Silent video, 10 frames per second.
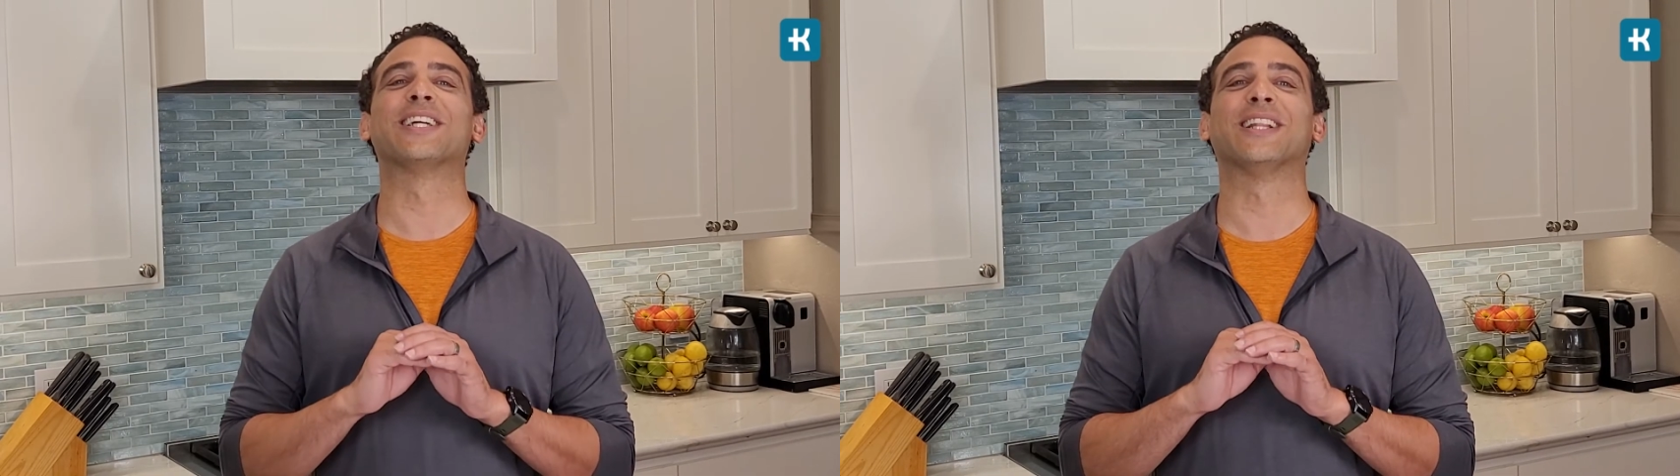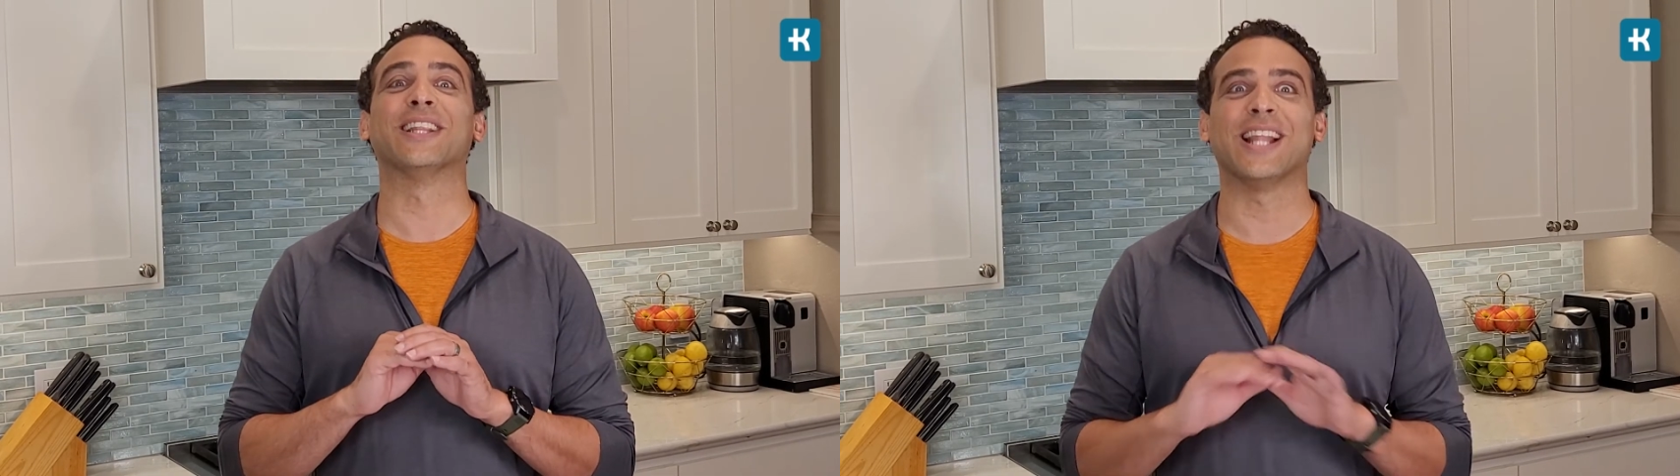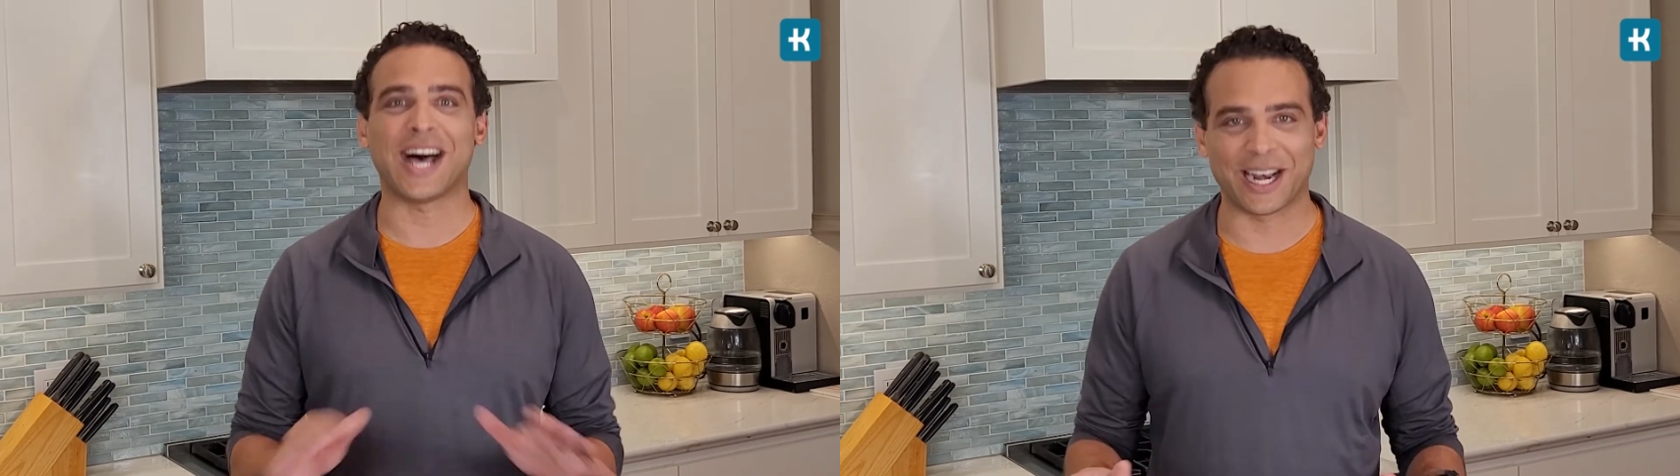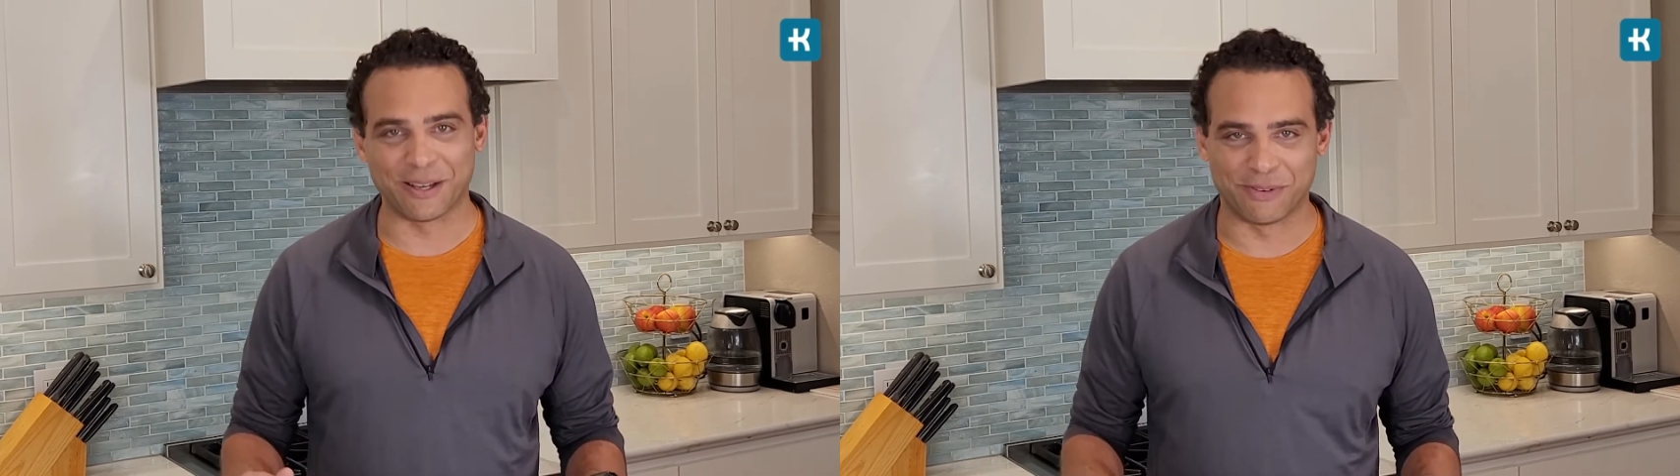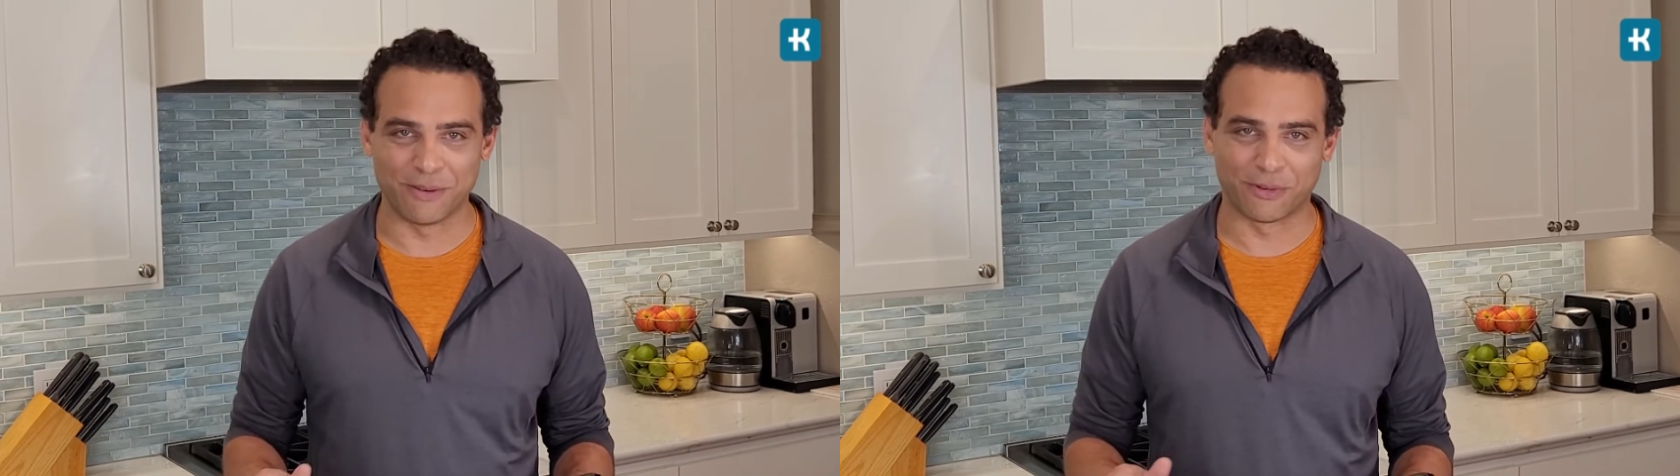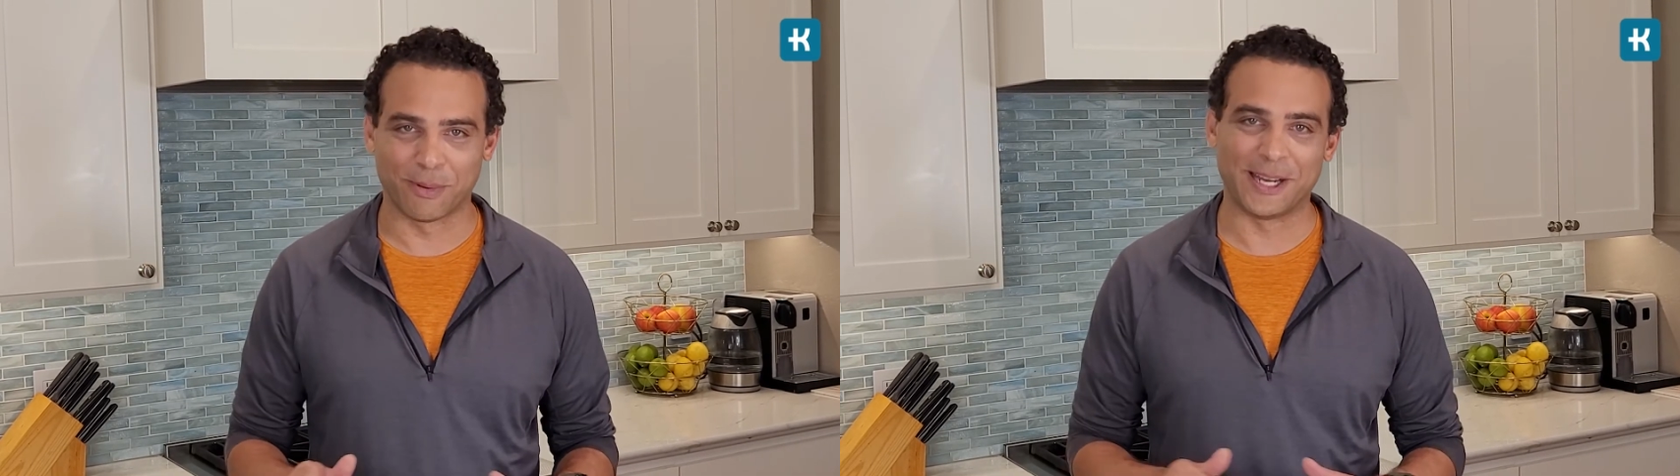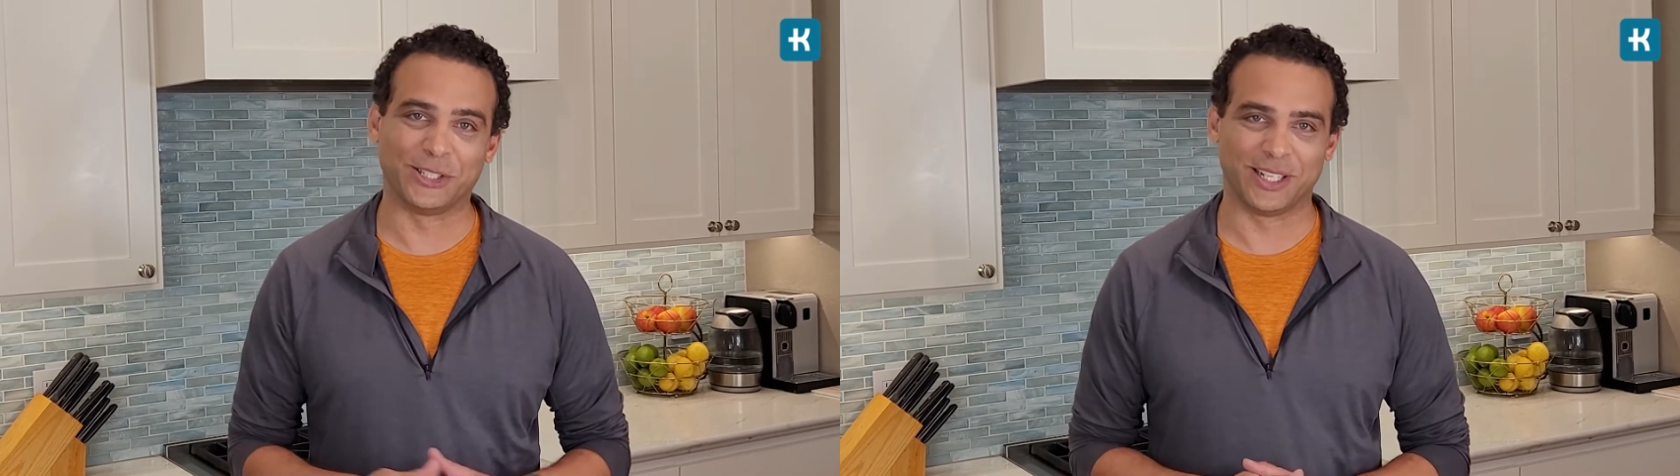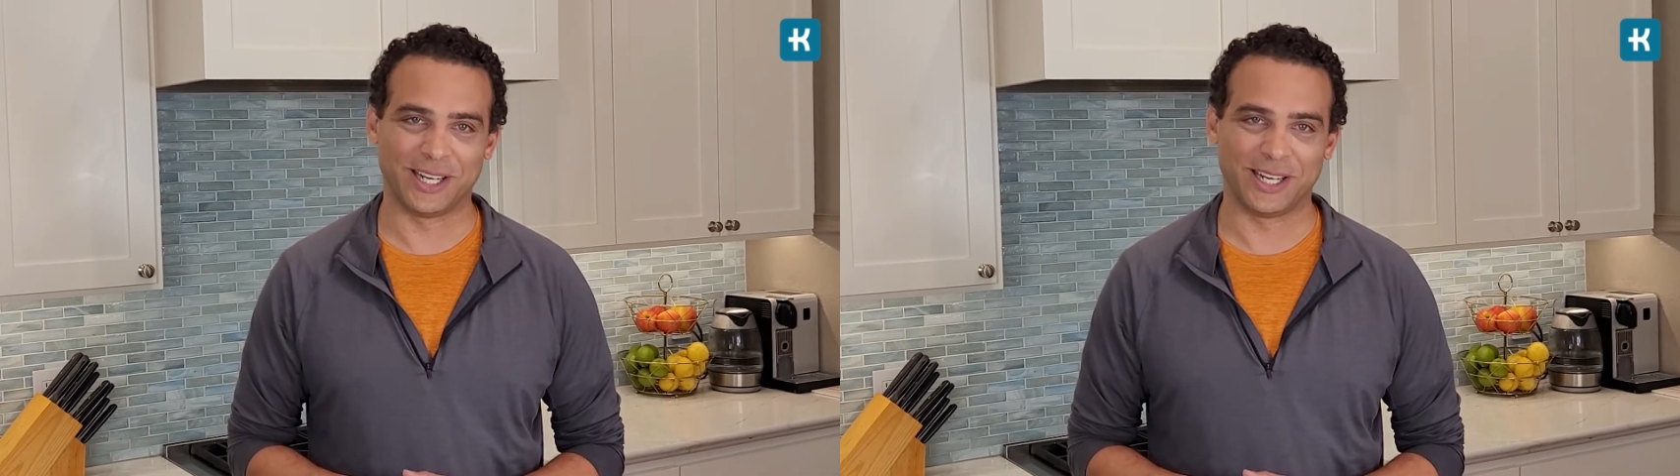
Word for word: a lot of information